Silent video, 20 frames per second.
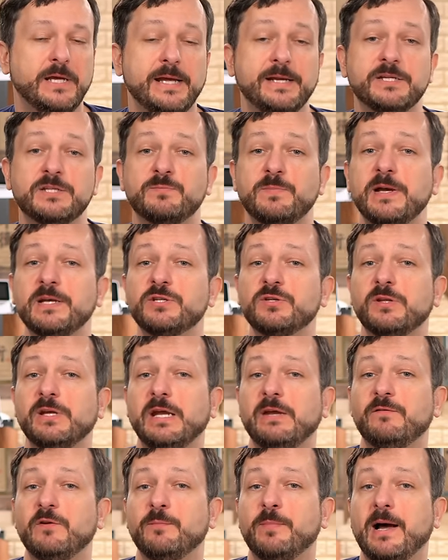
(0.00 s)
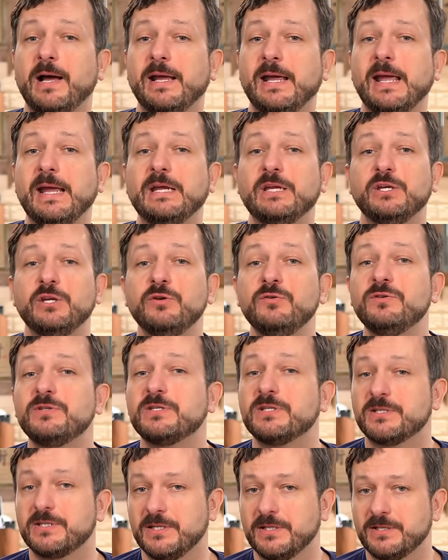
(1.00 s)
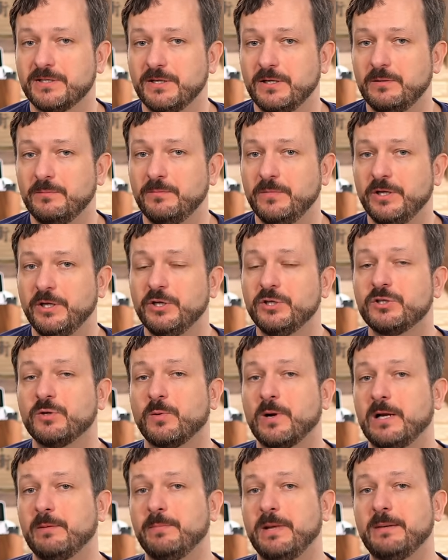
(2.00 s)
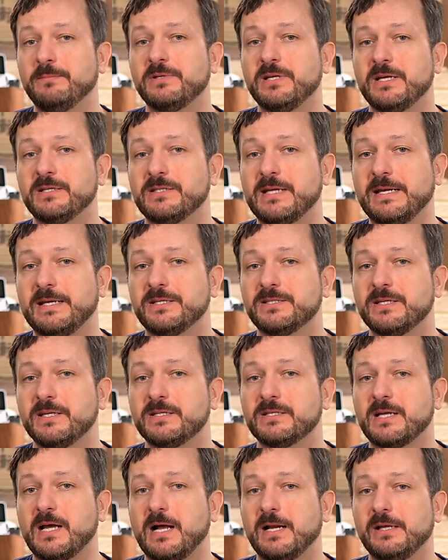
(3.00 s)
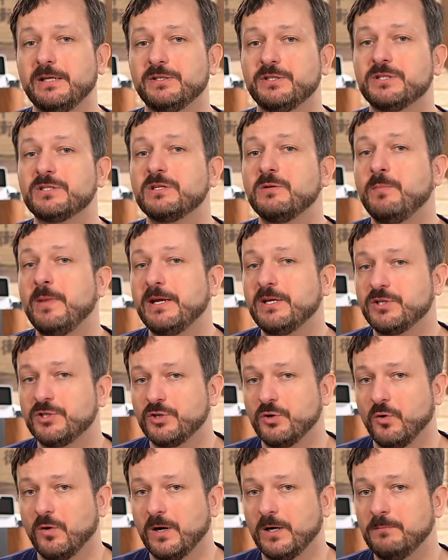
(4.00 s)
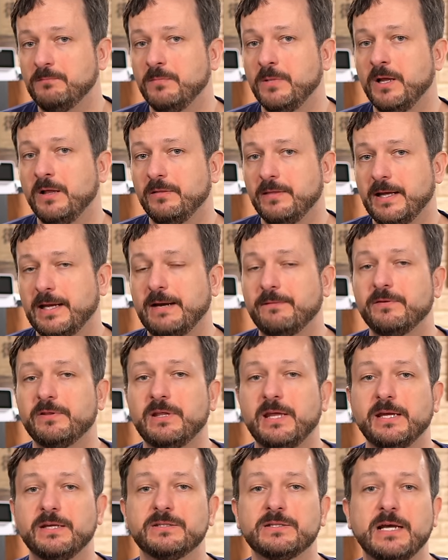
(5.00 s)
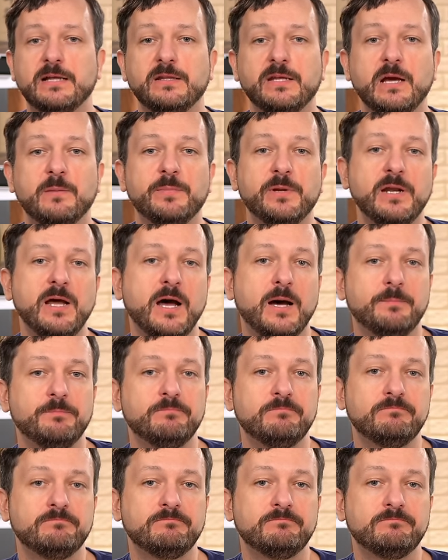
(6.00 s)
And especially if you buy a used system, you should run memtest 86 on it just to make sure that everything is on the up and up.